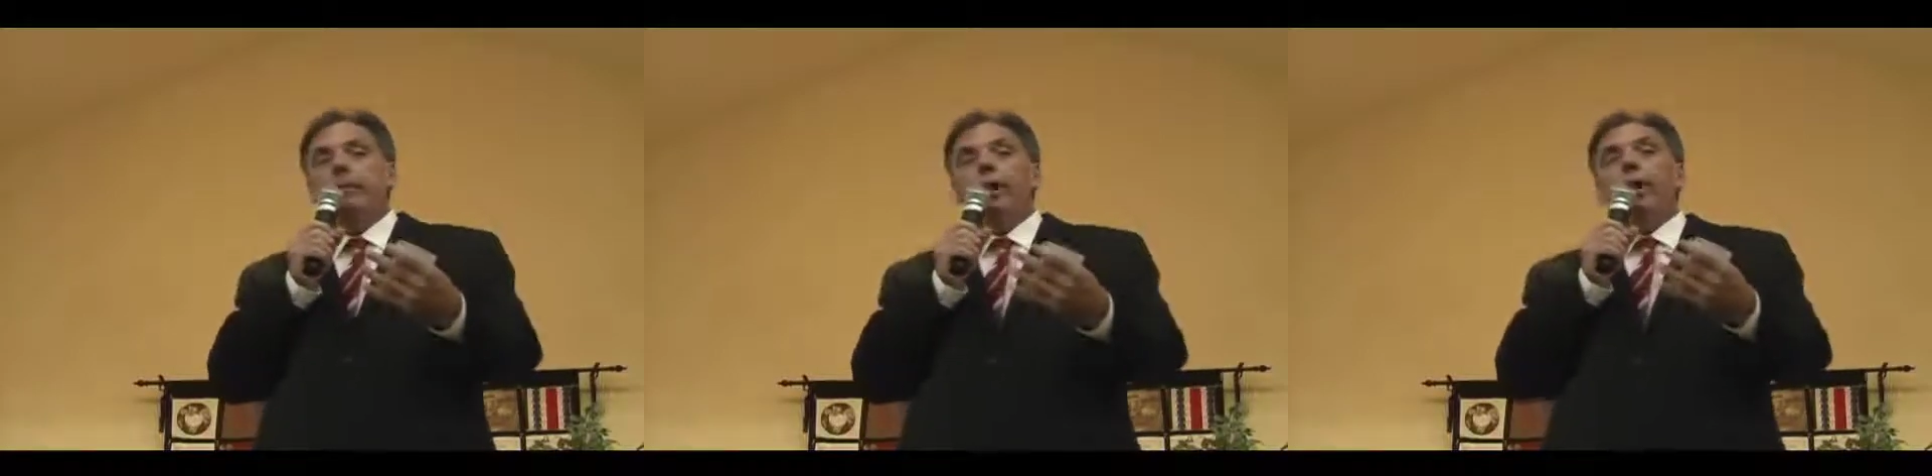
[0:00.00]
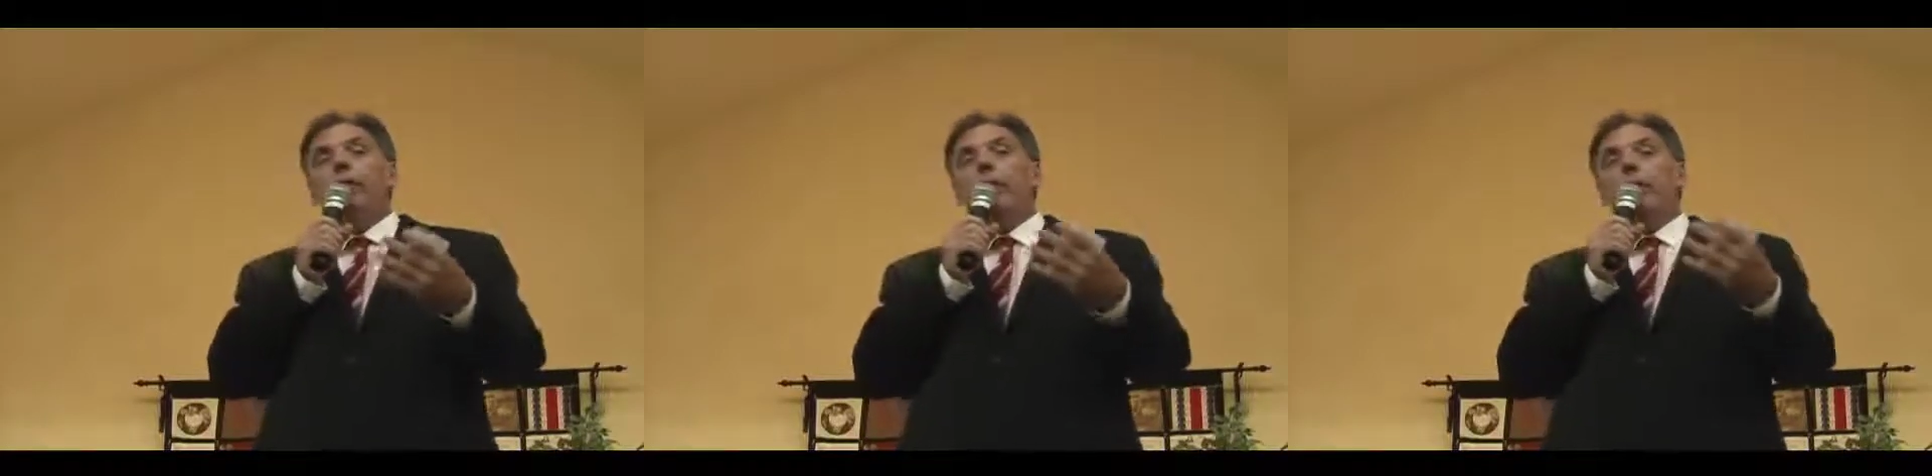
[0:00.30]

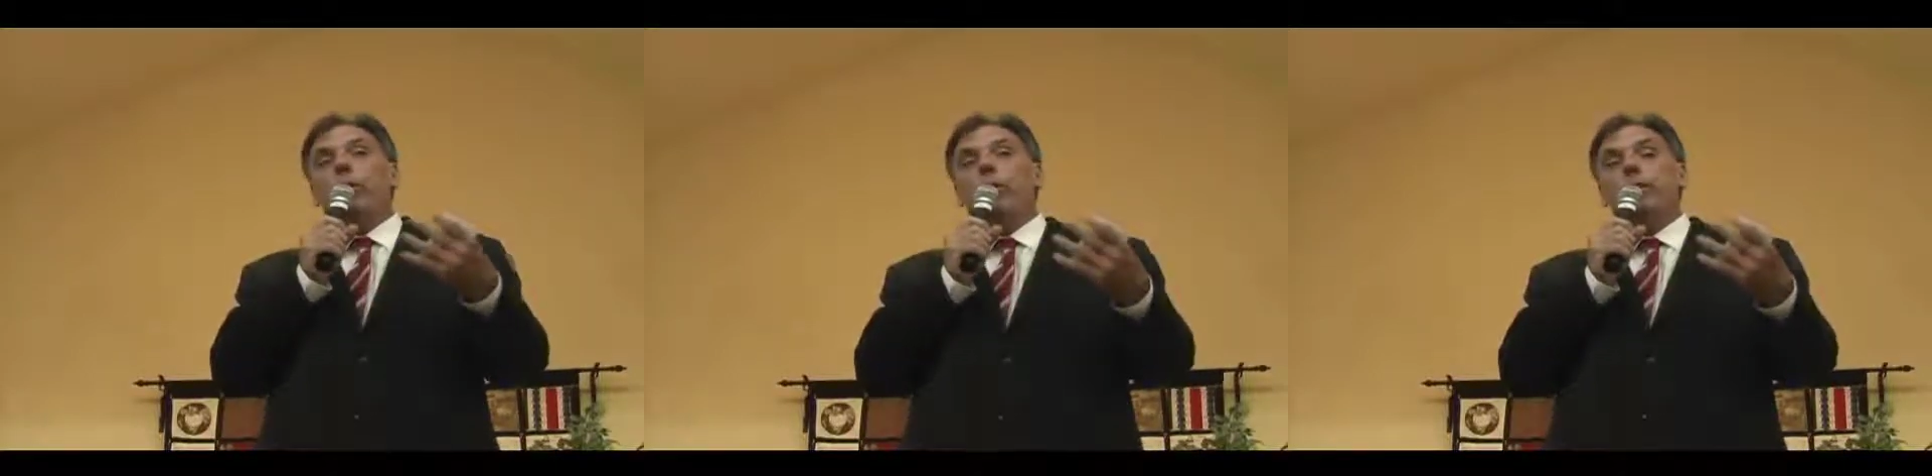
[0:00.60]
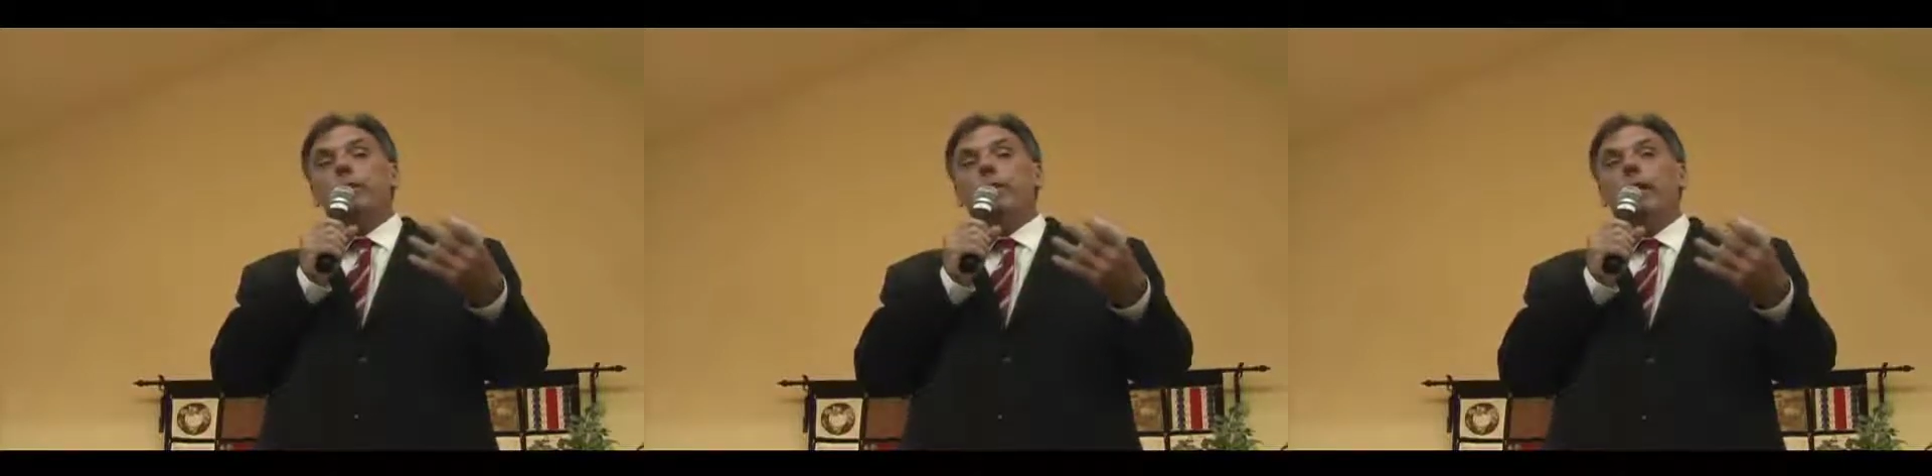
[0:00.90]
over the
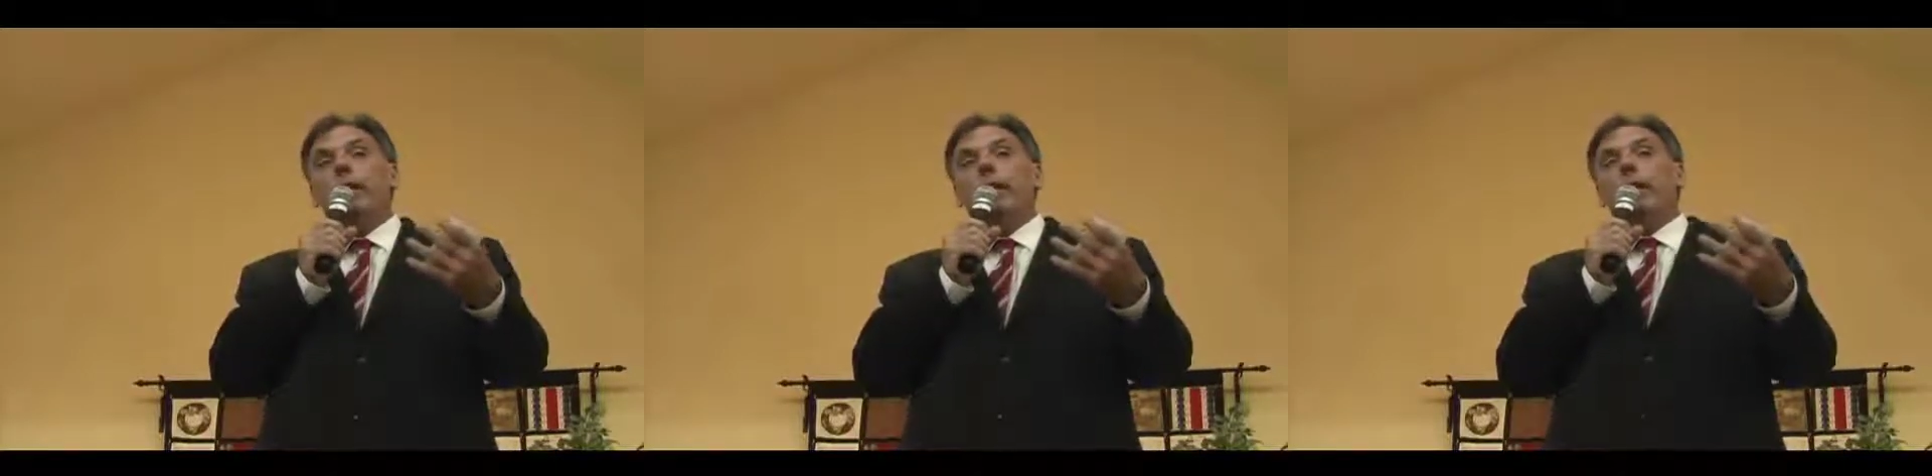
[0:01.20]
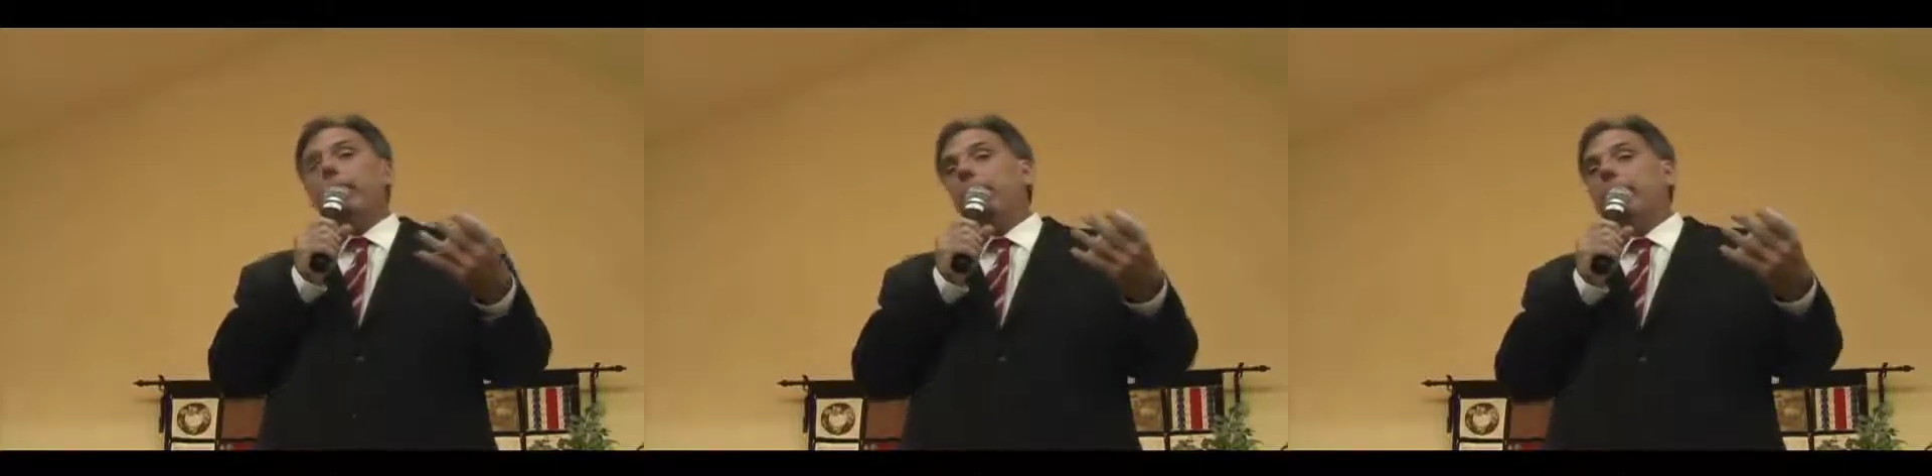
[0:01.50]
course
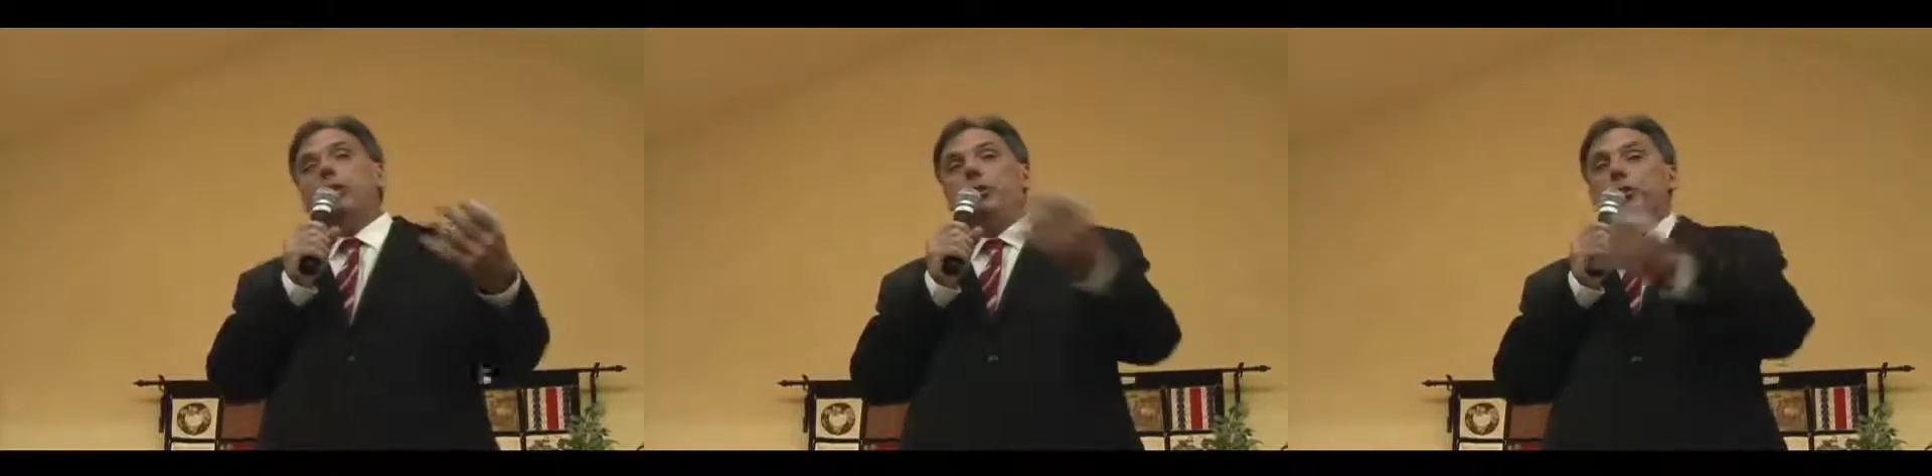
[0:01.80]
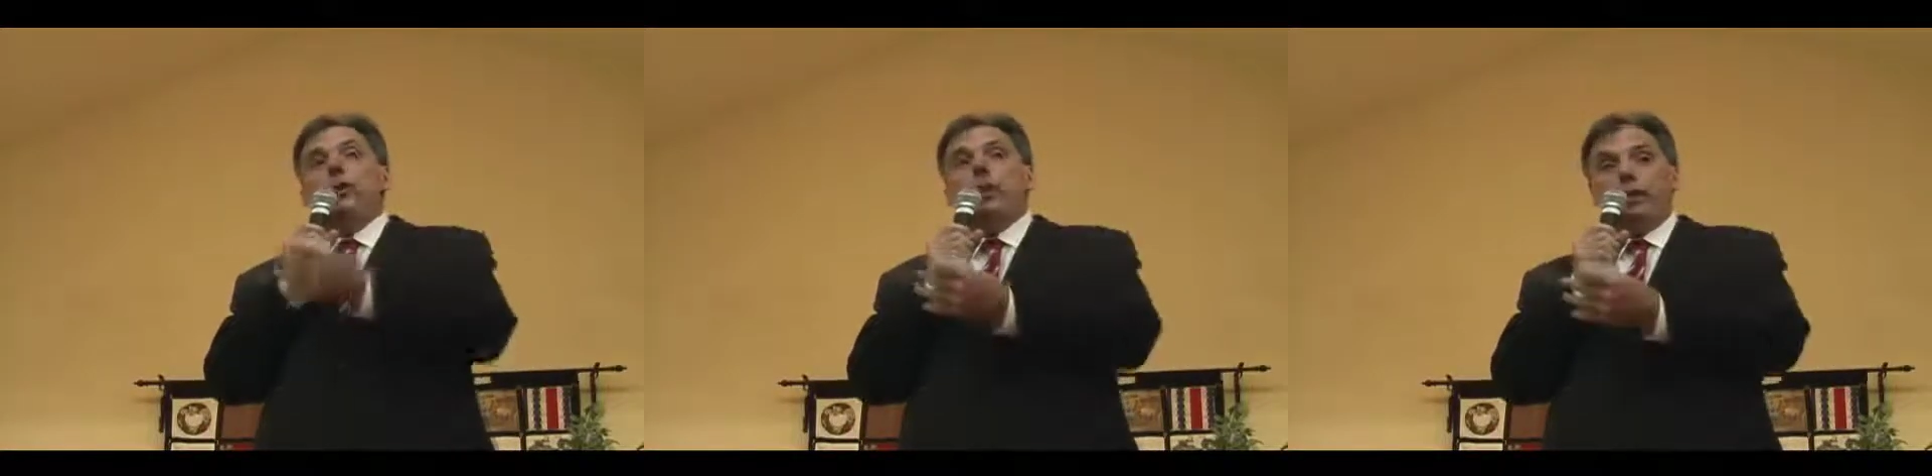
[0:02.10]
of the next
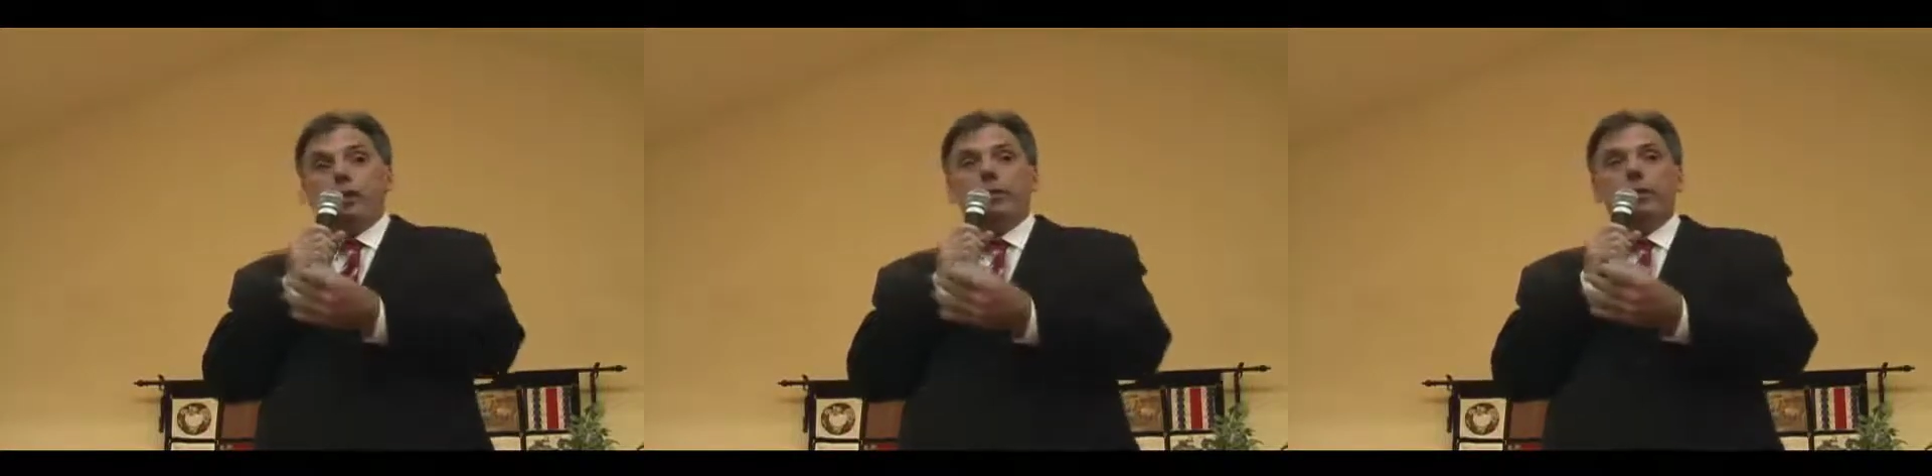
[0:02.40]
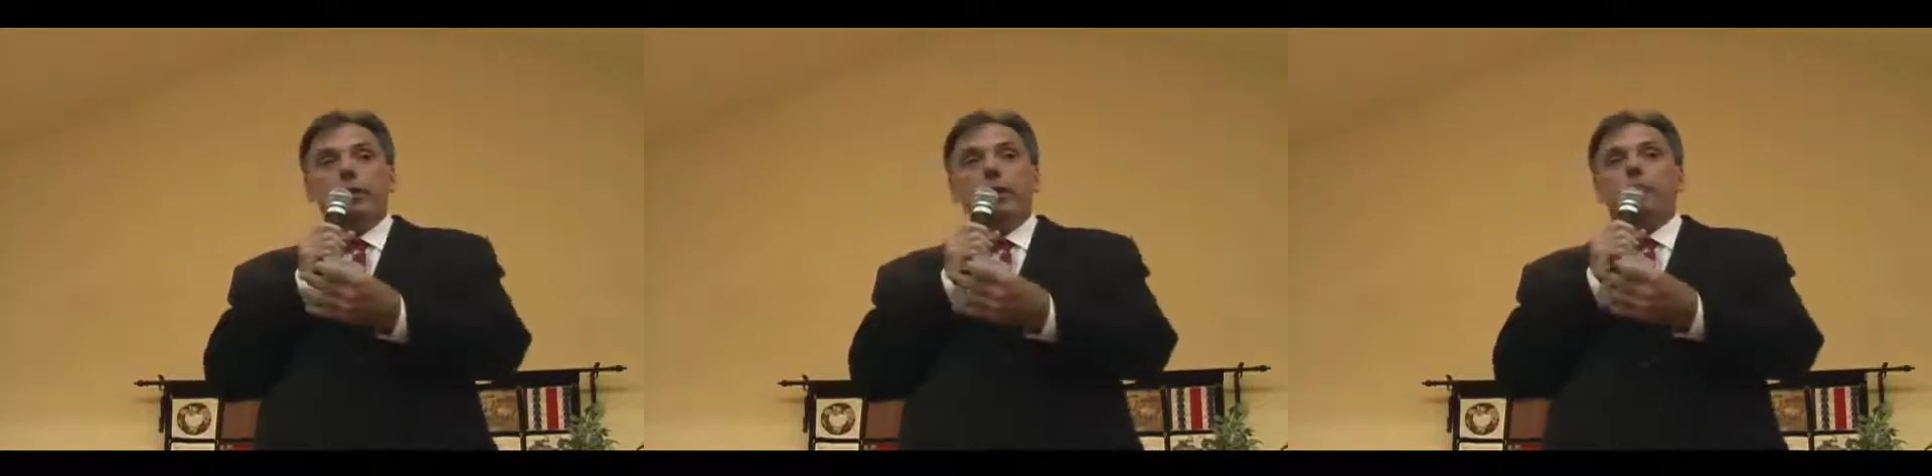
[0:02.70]
2 years